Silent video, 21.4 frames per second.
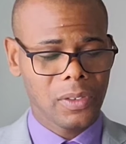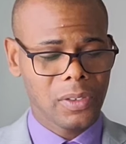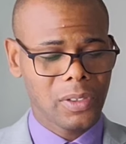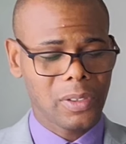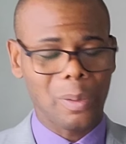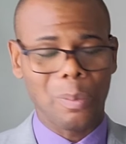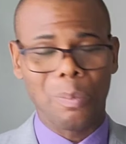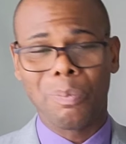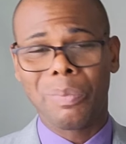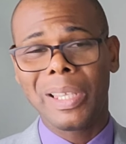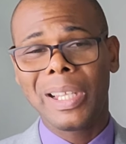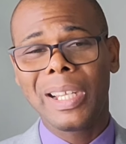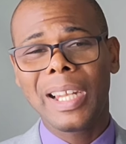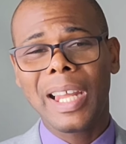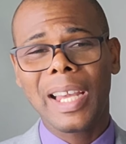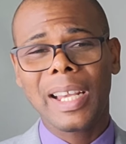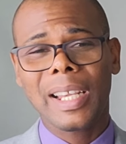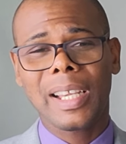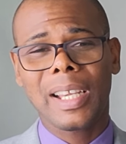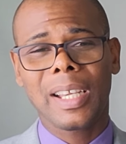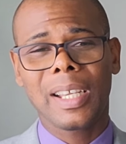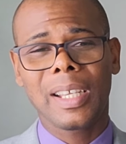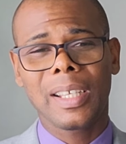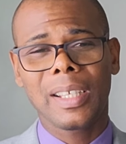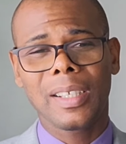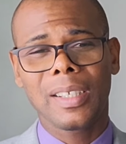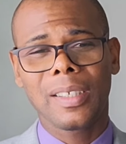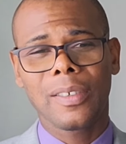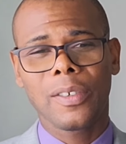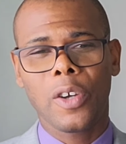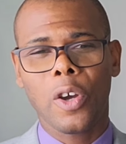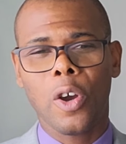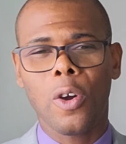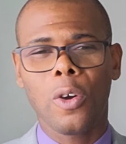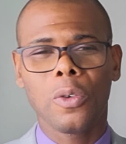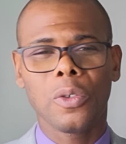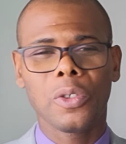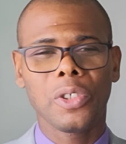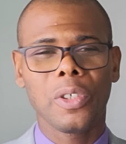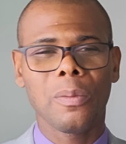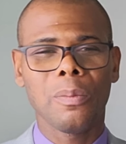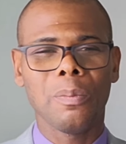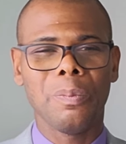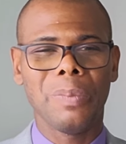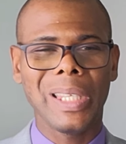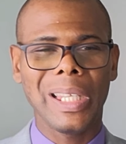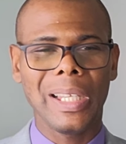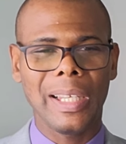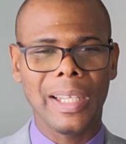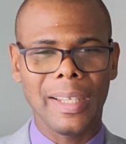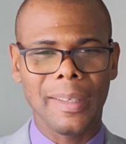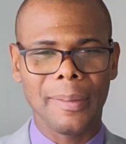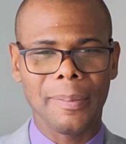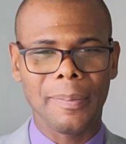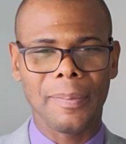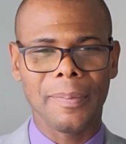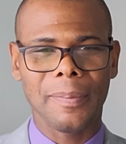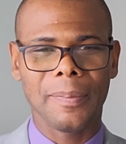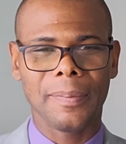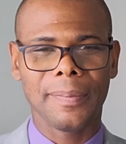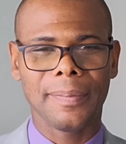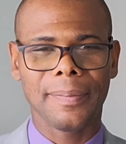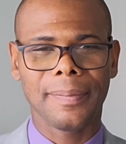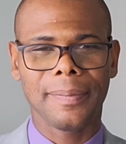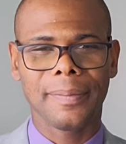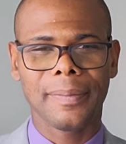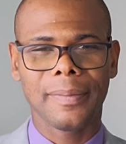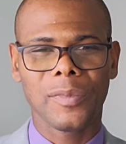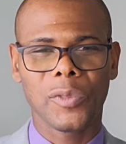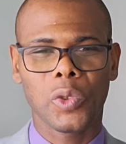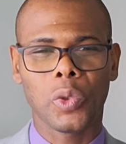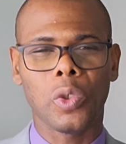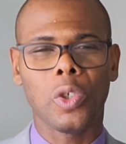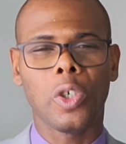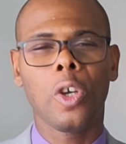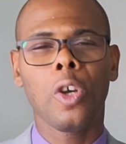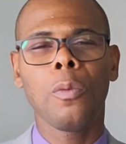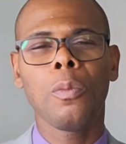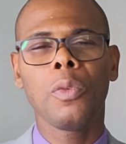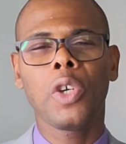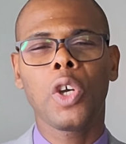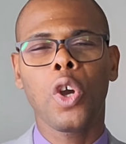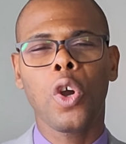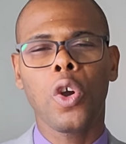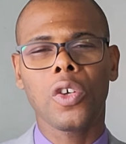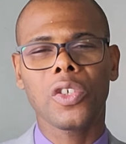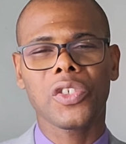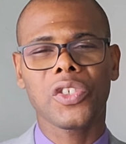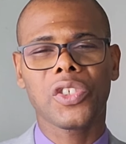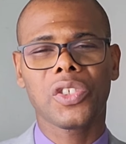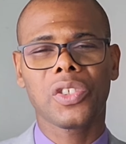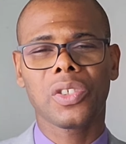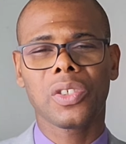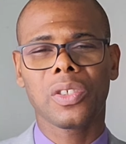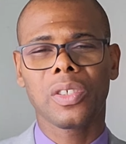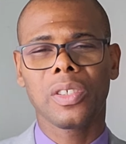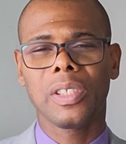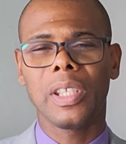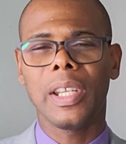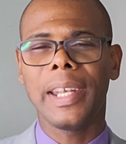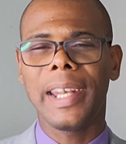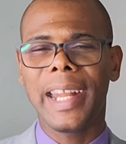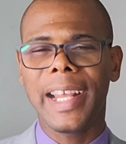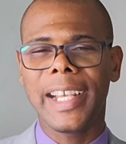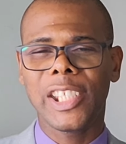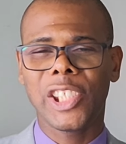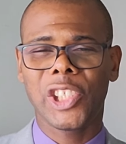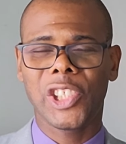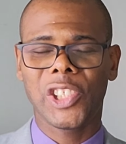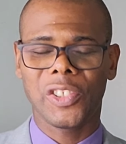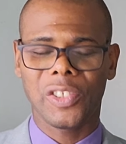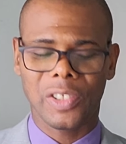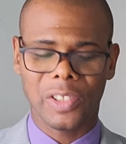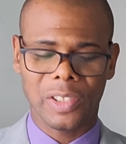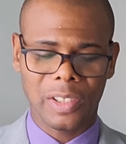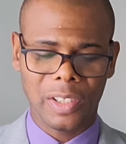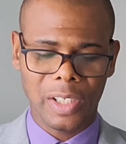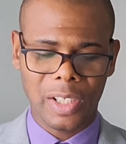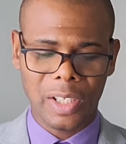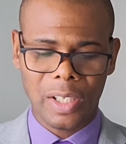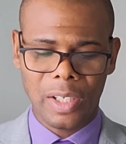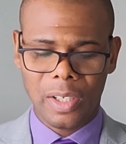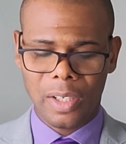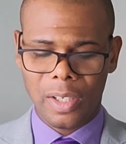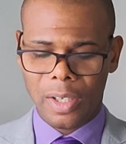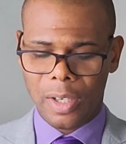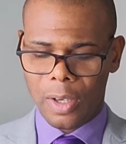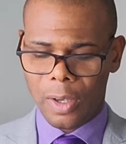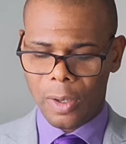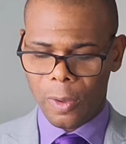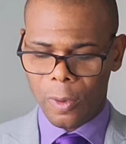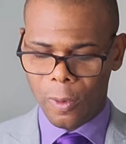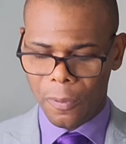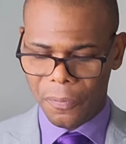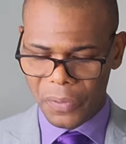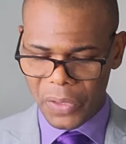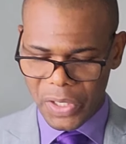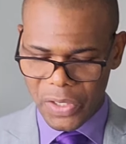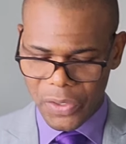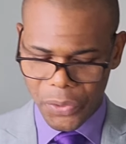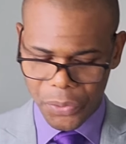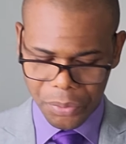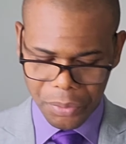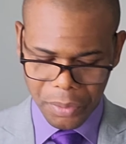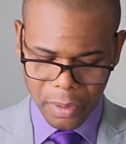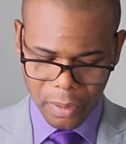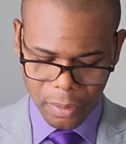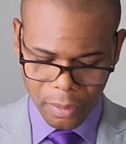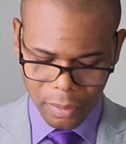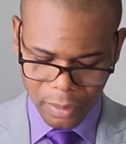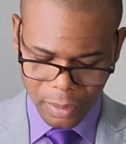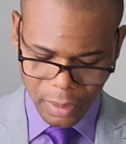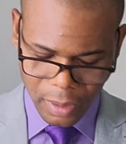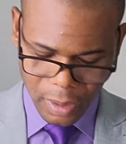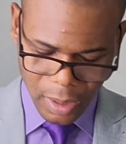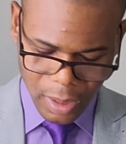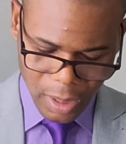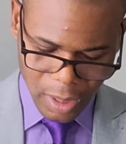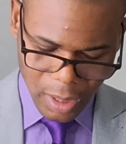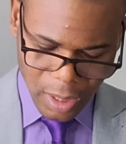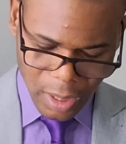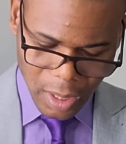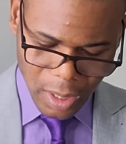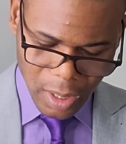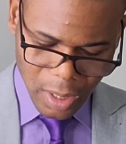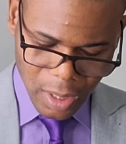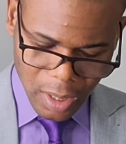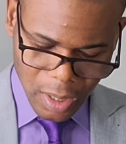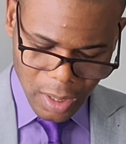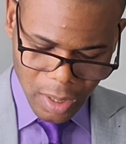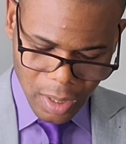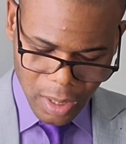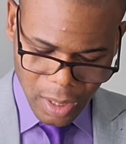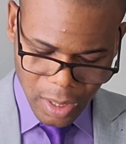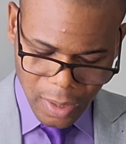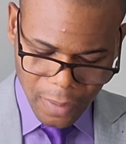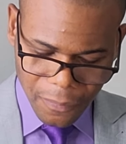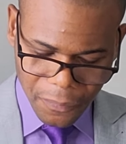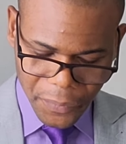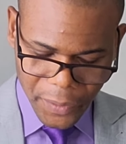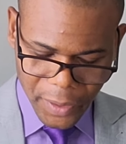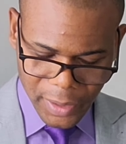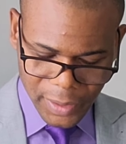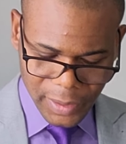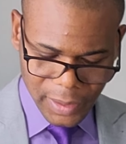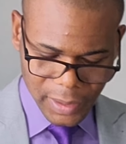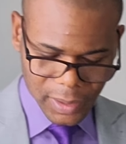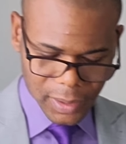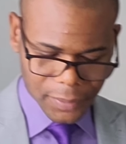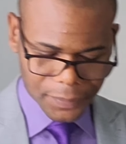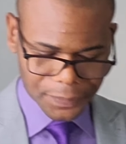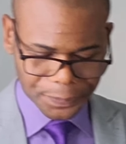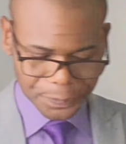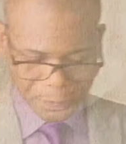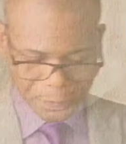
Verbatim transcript: So Balak called on Balaam to come curse the nation of Israel. In verse